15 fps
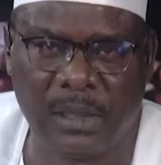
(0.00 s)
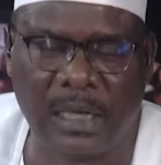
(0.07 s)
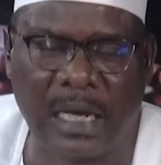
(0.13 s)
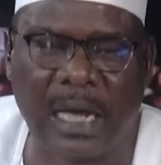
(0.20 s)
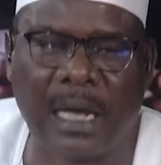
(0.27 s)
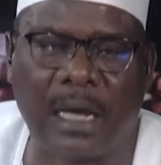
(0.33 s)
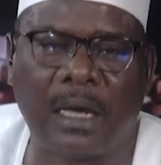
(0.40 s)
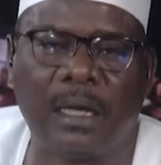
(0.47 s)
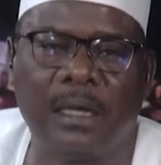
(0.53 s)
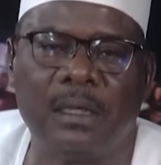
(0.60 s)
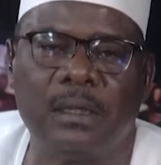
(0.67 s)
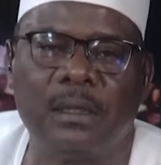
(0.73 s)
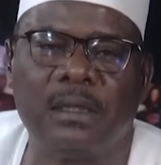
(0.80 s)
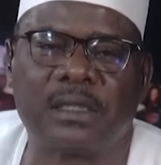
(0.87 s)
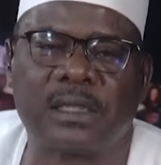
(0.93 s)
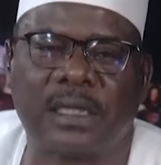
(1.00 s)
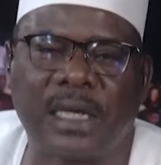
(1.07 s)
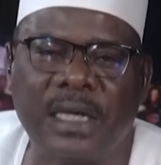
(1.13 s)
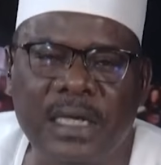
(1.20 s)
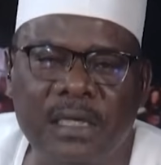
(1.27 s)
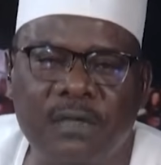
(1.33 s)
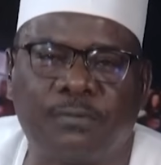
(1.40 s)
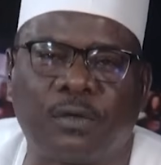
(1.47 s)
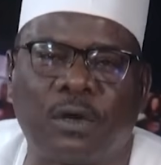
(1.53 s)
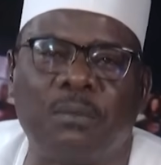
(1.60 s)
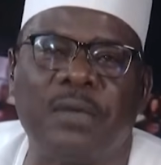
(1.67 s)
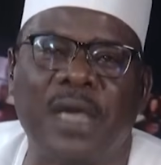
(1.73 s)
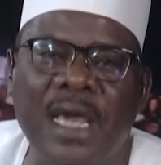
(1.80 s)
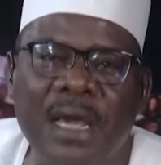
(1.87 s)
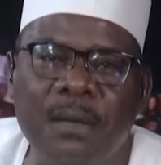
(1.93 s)
are screened from
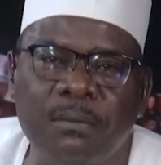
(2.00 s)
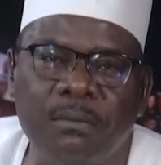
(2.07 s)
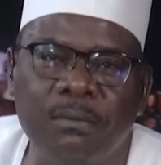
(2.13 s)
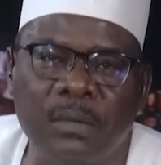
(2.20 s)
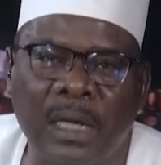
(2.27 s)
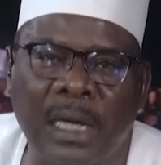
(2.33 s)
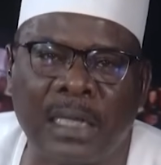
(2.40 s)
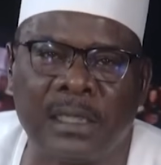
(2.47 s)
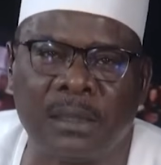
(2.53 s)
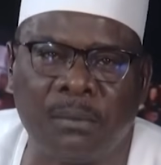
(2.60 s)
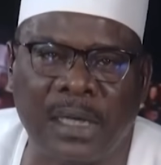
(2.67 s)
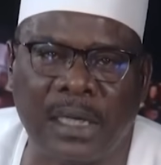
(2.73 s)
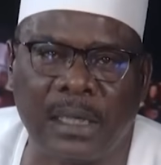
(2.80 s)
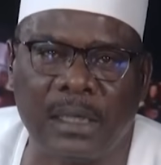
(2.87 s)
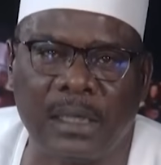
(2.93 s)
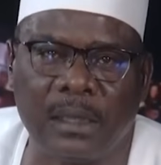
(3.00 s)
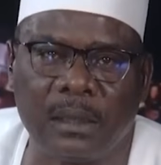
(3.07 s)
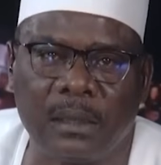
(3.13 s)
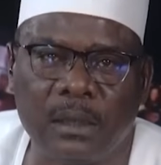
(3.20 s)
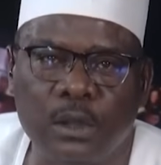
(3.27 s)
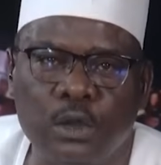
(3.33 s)
him at the beginning